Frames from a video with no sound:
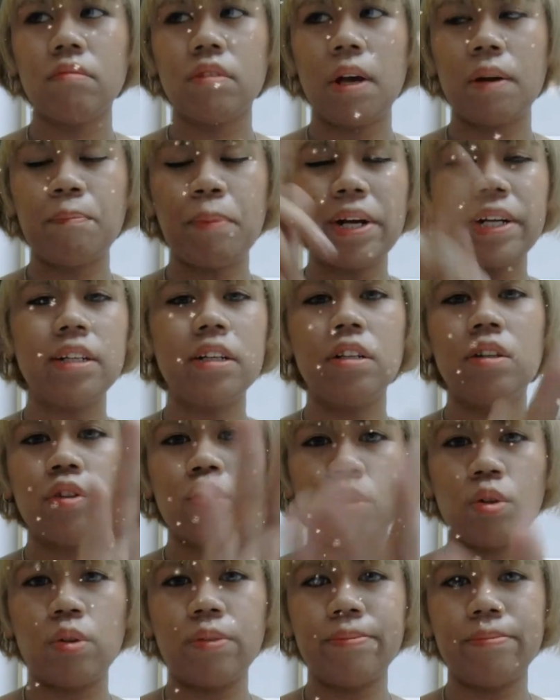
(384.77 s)
Pregnant
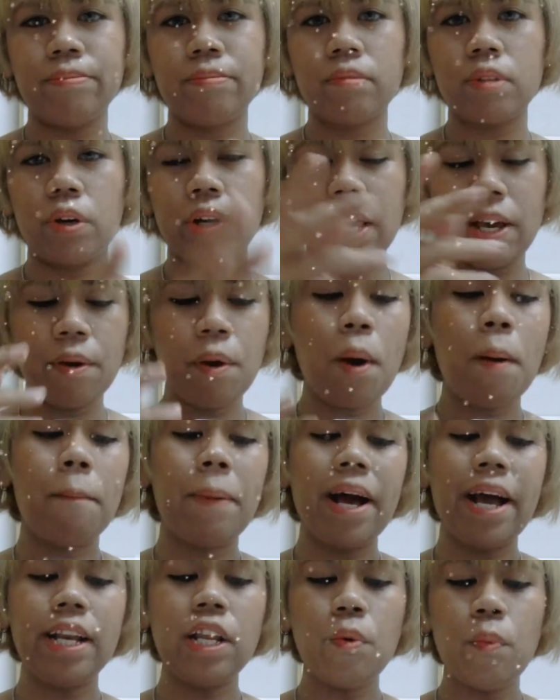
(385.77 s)
also don't. Okay.
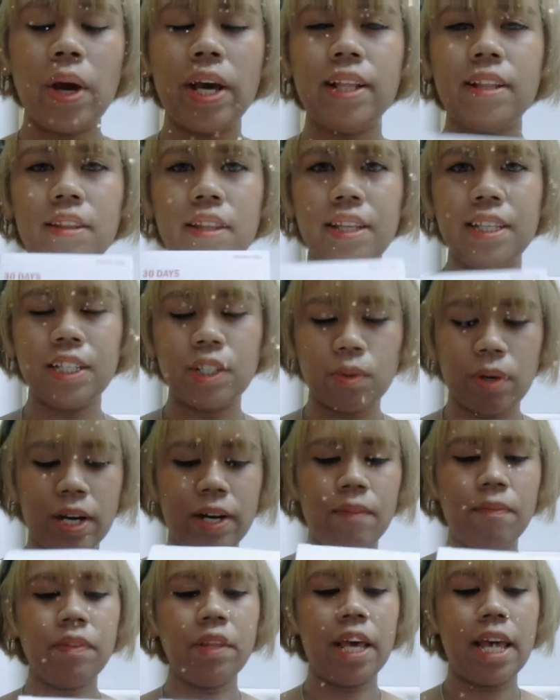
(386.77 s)
But anyway, this
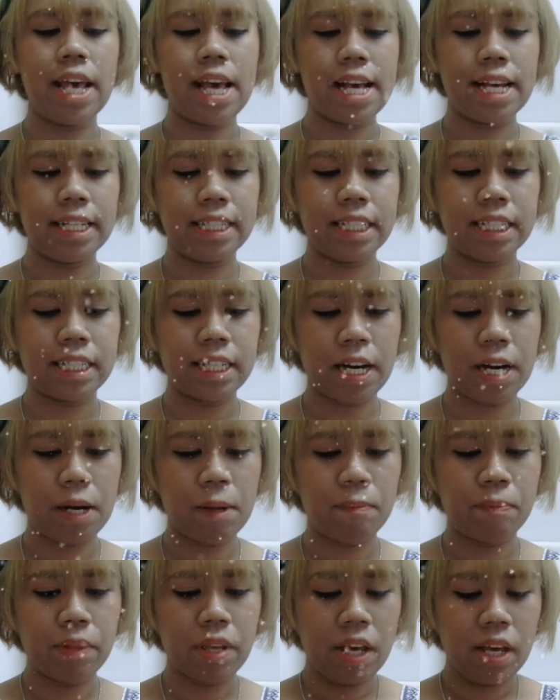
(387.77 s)
one is
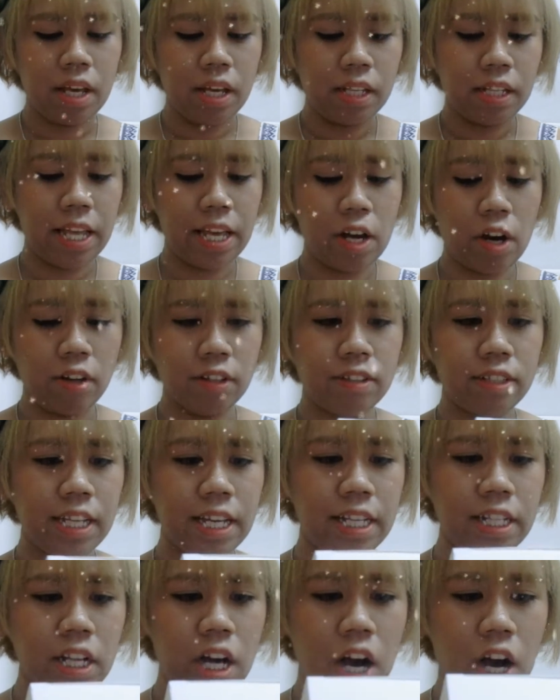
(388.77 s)
they
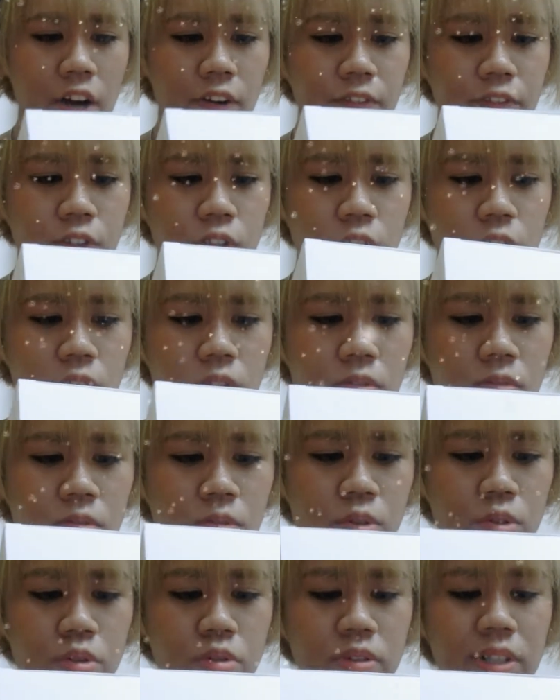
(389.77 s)
contain
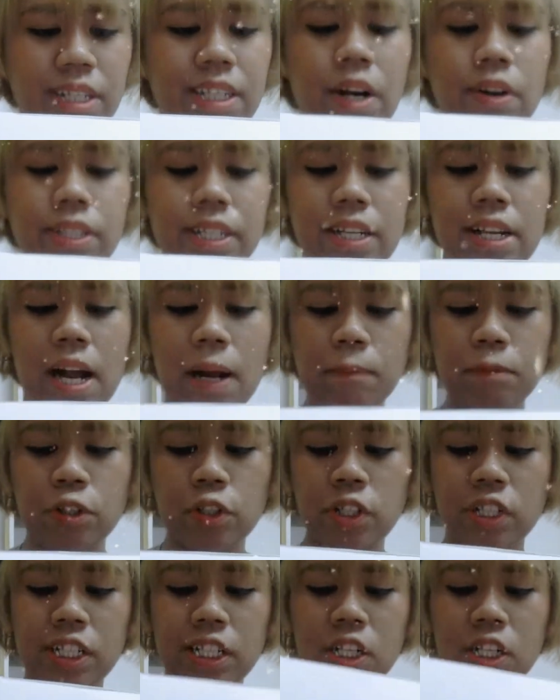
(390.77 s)
3000 mg